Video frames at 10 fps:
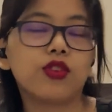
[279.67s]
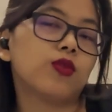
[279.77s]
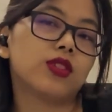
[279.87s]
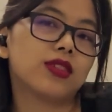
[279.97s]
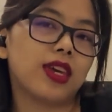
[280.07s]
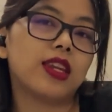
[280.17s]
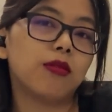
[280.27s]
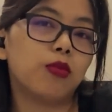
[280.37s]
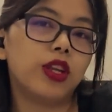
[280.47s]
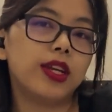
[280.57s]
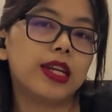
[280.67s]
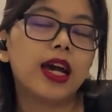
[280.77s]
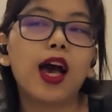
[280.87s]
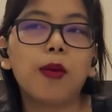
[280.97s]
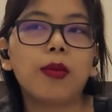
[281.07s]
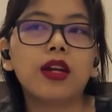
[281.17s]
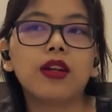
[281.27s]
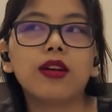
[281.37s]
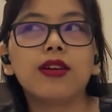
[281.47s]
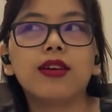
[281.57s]
was getting bullied,
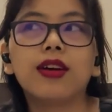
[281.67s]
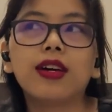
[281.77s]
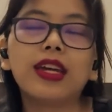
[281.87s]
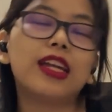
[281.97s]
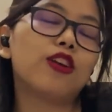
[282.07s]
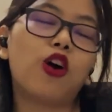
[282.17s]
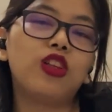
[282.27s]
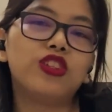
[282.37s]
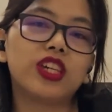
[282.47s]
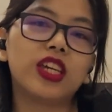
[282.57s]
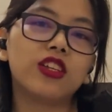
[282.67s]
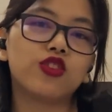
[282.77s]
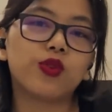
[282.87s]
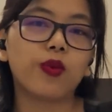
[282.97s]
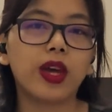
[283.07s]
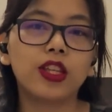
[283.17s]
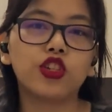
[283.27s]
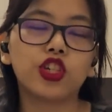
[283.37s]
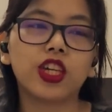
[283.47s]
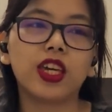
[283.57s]
but it all changed when
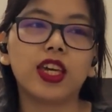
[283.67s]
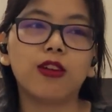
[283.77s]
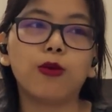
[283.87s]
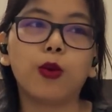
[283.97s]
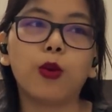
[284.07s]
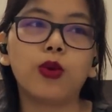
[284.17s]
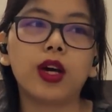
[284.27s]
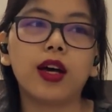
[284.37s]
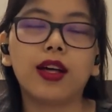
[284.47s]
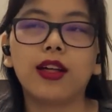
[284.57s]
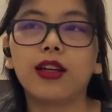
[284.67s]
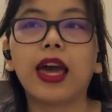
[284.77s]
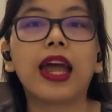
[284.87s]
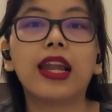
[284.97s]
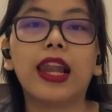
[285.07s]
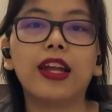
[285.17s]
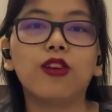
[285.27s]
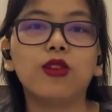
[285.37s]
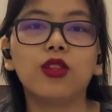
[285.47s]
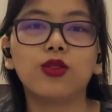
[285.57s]
she wrote a headline
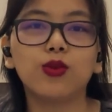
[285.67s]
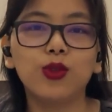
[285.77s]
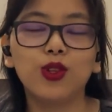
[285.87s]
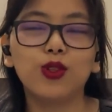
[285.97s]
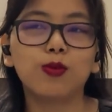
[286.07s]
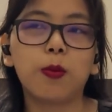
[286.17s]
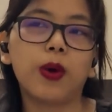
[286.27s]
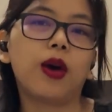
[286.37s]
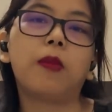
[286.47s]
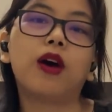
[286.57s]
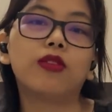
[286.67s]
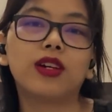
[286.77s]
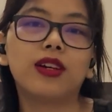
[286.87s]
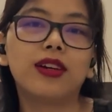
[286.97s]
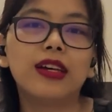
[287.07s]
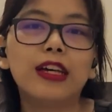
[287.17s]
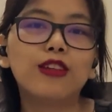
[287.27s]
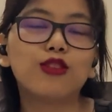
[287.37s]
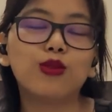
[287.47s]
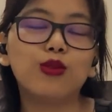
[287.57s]
on the school newspaper about a
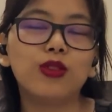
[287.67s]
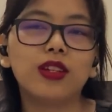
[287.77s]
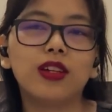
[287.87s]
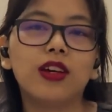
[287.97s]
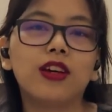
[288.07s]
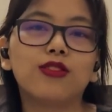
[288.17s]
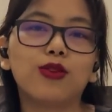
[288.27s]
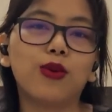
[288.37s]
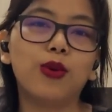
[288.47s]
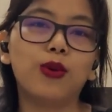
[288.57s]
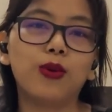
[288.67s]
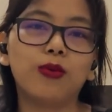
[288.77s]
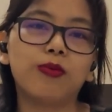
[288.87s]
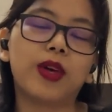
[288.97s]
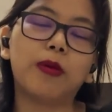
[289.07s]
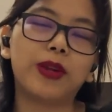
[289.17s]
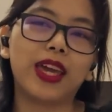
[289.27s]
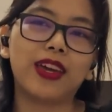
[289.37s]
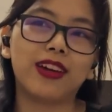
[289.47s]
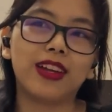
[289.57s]
school solo
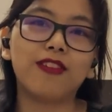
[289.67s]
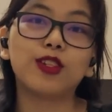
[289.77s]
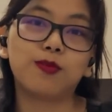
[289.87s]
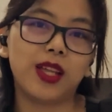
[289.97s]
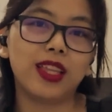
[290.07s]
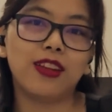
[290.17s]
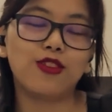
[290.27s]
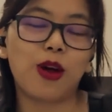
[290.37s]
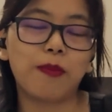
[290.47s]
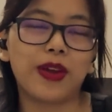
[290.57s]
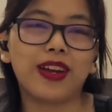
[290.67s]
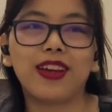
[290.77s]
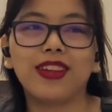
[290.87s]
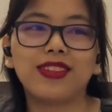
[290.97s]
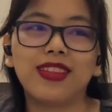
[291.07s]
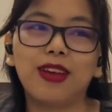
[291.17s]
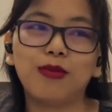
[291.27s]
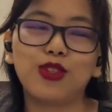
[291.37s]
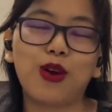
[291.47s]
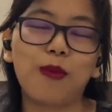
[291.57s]
player. He was playing the trumpet. His name
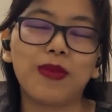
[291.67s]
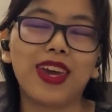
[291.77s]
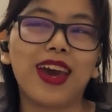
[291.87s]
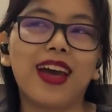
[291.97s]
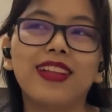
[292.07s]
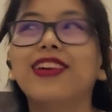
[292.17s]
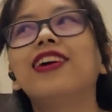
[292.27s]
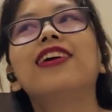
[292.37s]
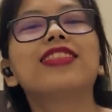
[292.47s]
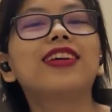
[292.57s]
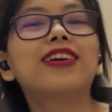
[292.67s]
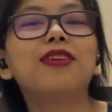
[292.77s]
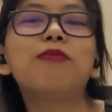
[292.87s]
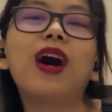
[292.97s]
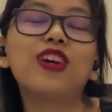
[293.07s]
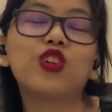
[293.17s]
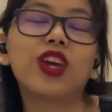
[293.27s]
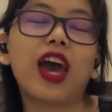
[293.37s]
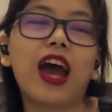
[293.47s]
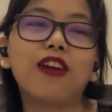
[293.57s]
is Tommy, and the remark
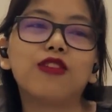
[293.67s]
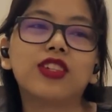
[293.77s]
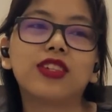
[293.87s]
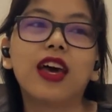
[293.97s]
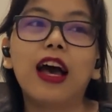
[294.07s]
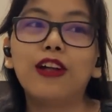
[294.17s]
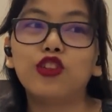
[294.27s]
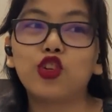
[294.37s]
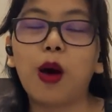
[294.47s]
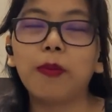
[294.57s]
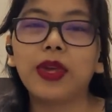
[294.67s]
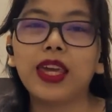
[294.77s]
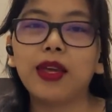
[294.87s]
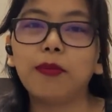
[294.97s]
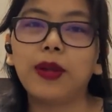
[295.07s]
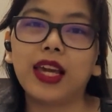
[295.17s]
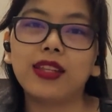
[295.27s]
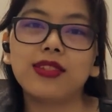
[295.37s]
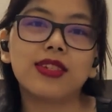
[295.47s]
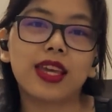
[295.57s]
she had was, Tommy
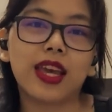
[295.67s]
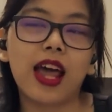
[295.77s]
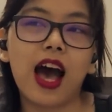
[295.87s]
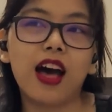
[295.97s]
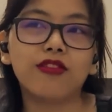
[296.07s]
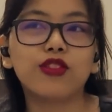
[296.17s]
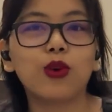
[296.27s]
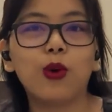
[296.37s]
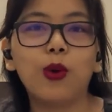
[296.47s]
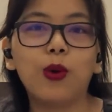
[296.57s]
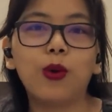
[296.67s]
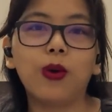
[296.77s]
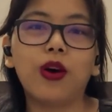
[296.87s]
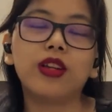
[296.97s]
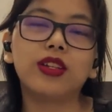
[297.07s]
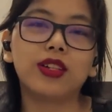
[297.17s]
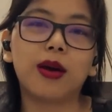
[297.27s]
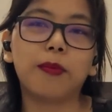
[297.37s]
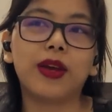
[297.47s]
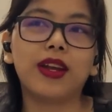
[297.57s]
played the second half solo on the
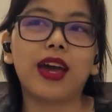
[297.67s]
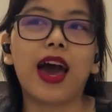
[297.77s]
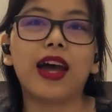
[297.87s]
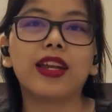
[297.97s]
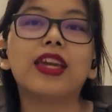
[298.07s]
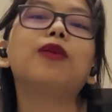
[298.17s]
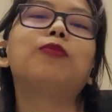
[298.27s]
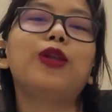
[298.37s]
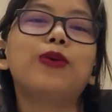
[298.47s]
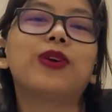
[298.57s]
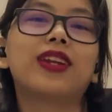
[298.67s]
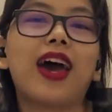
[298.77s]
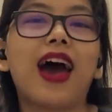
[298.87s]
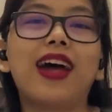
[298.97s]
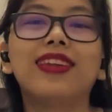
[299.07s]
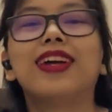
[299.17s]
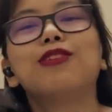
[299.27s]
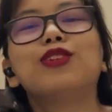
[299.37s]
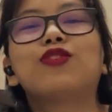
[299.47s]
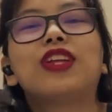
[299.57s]
trumpet and he blew it, and
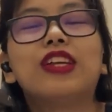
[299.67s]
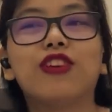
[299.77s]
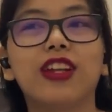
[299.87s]
that was funny for